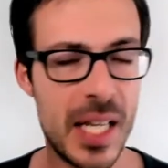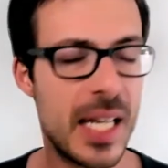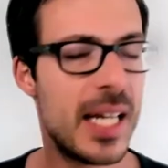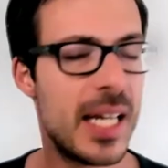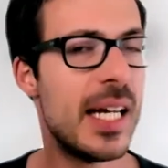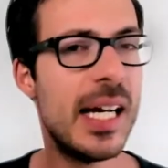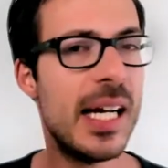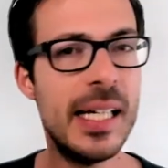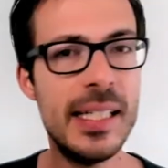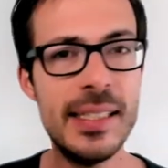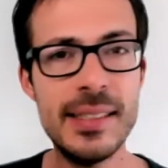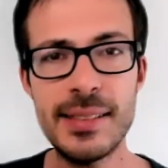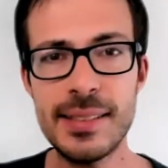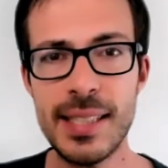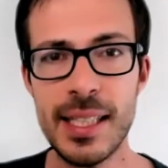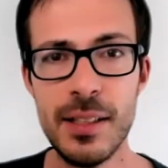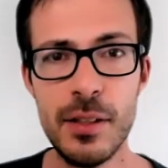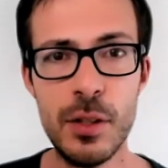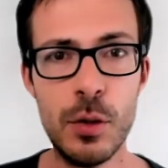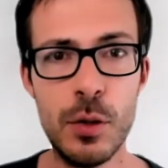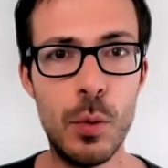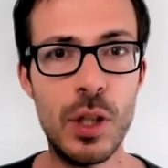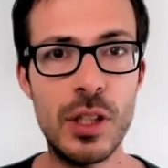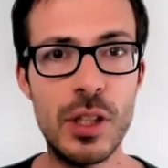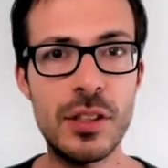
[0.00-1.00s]
Instead, you
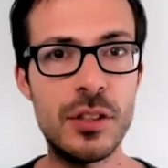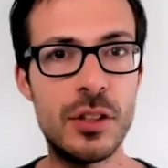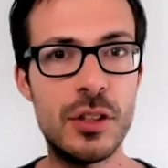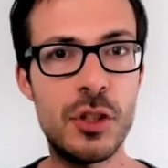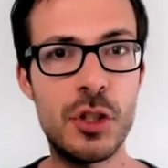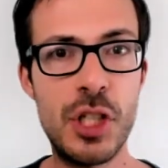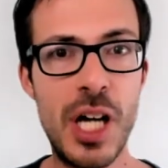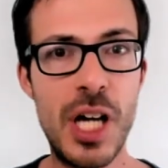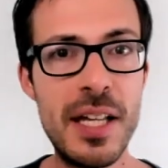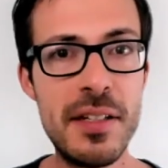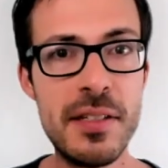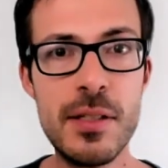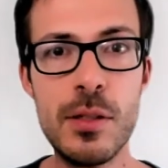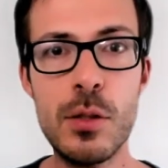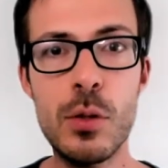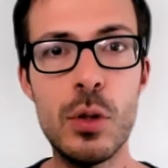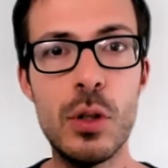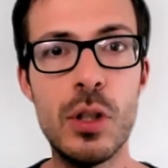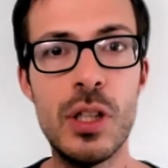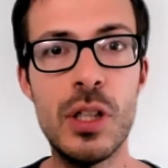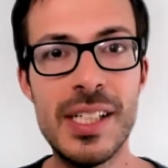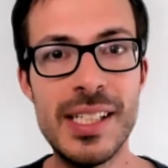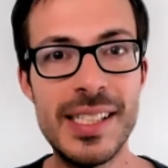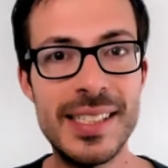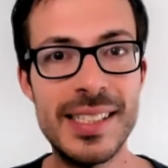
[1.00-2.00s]
want just
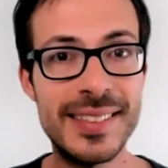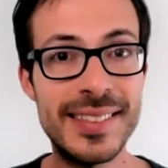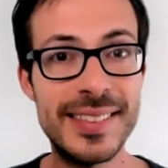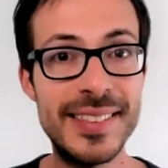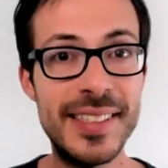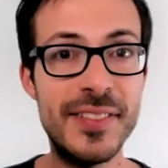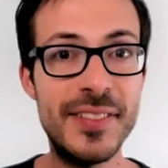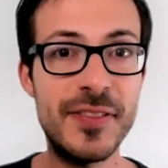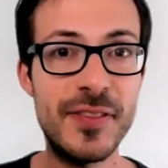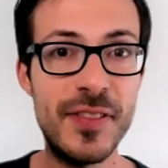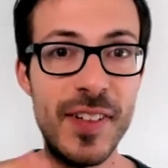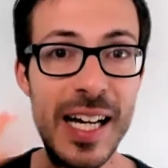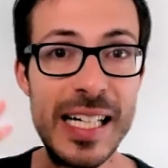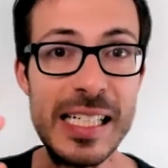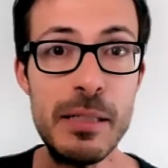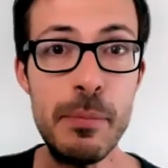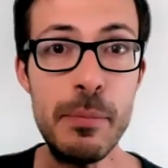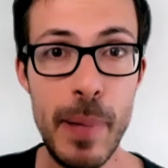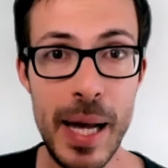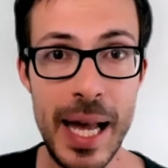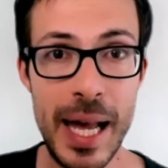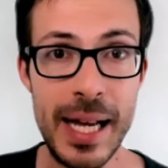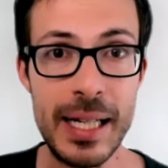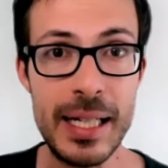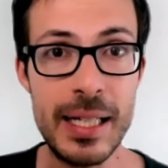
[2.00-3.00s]
to refer
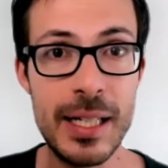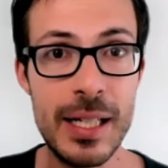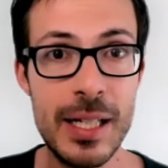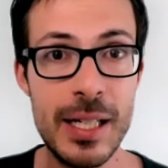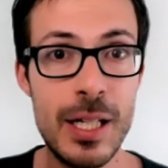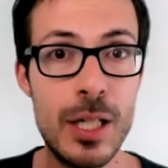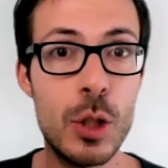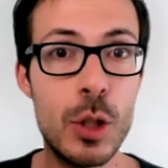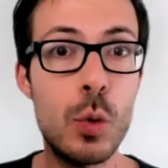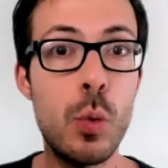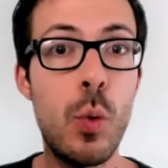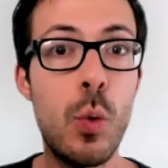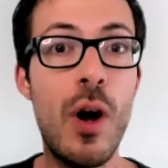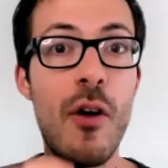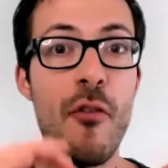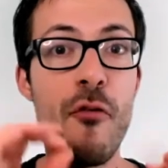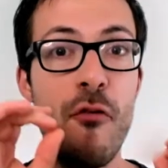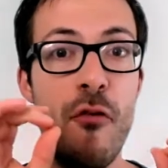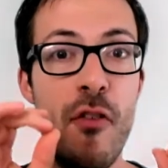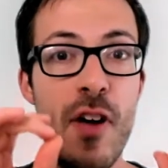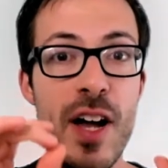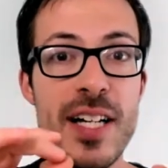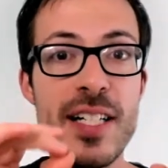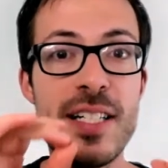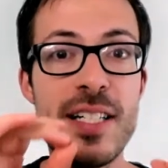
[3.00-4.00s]
back to a
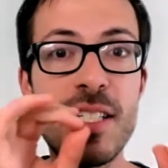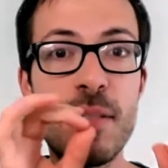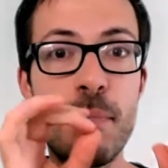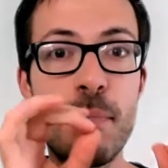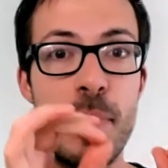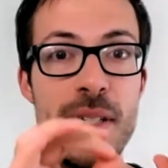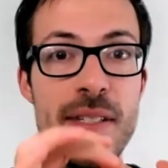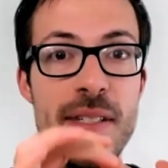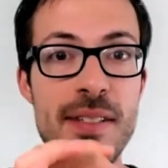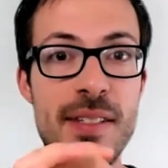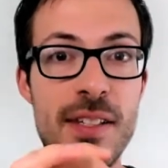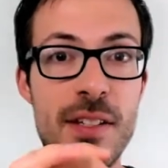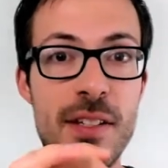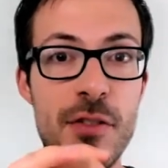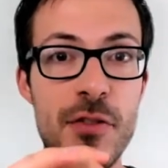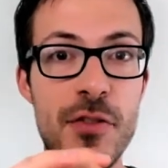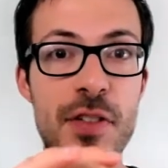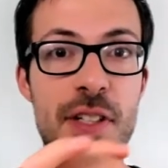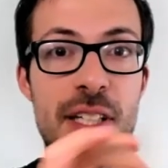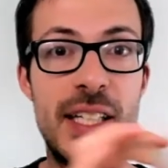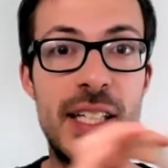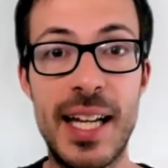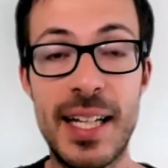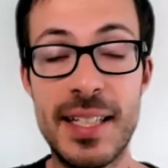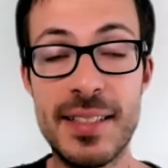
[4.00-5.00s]
very specific
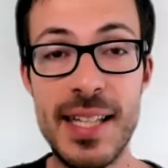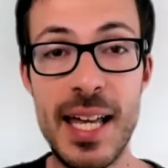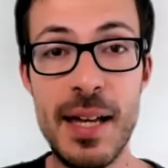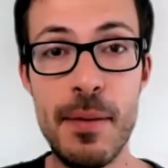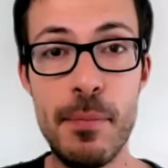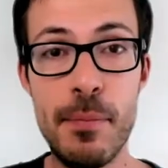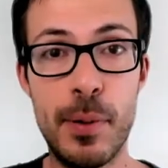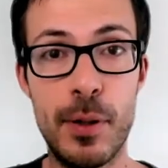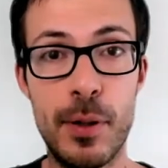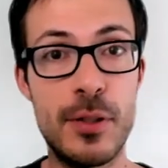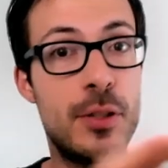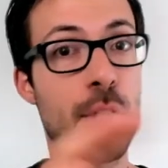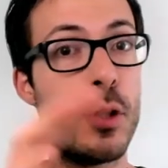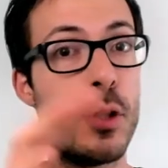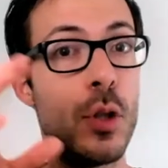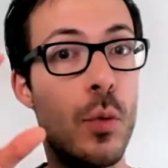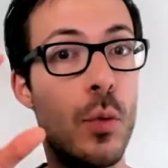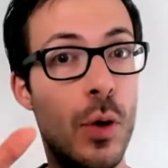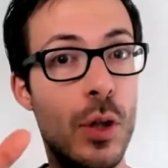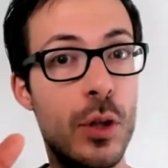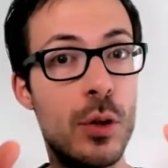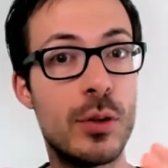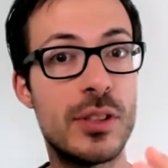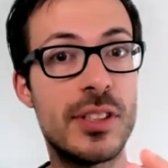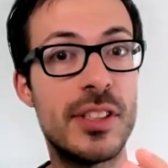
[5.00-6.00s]
example. So you want
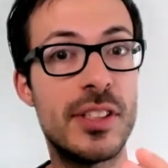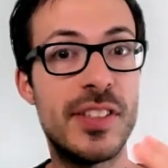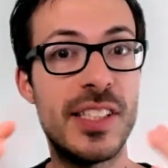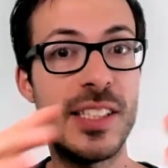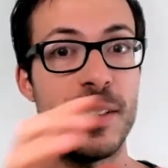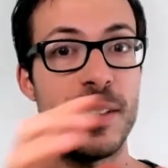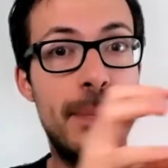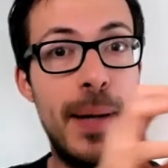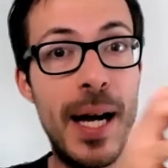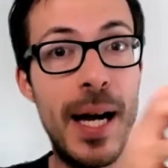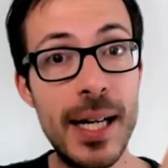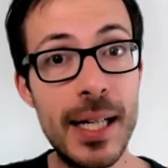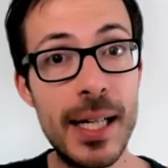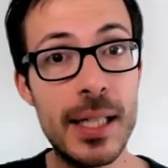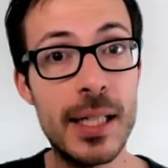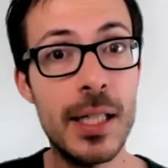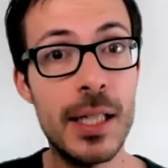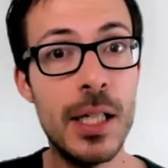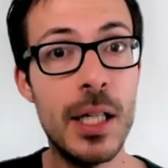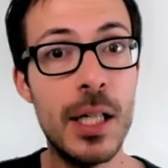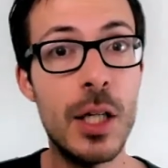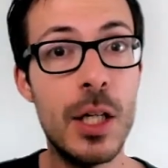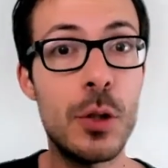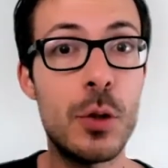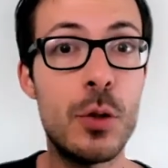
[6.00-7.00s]
to refer back
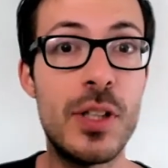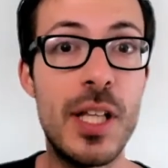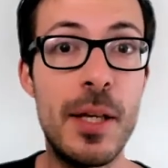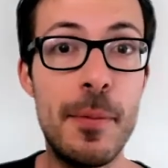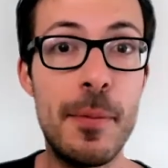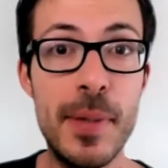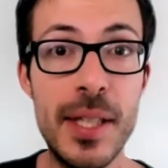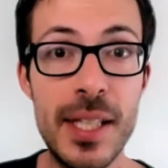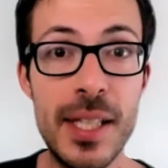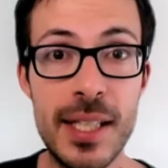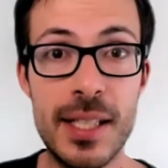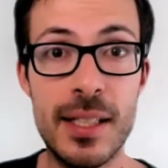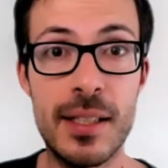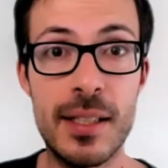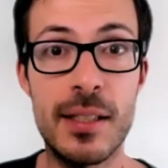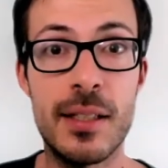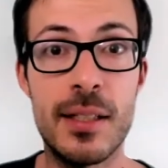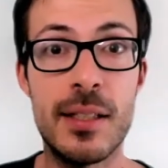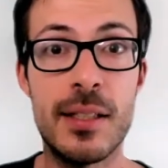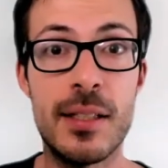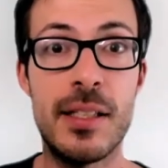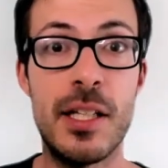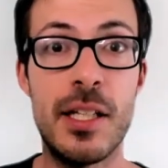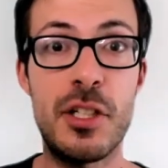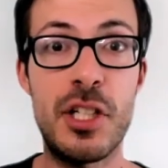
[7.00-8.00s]
to the meeting
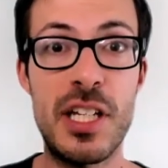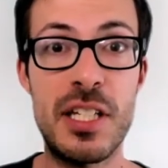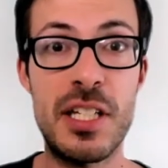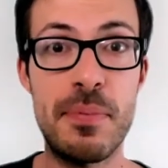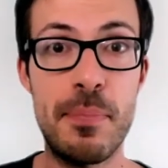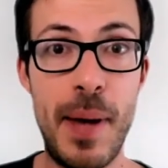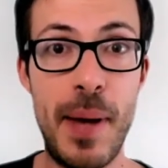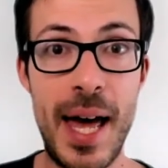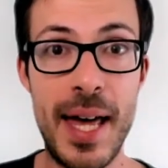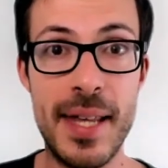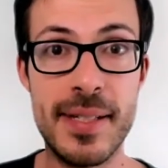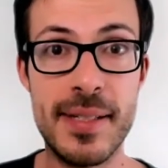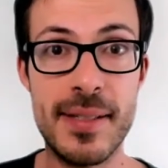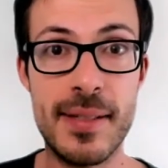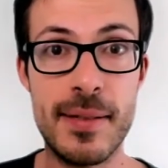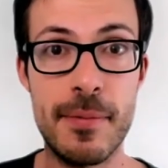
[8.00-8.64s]
that just passed.